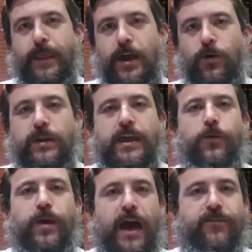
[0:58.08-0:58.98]
Well, here
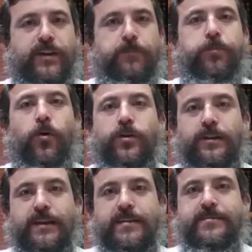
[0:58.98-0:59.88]
we have an
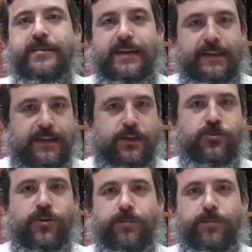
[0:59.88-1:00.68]
important lesson in leadership.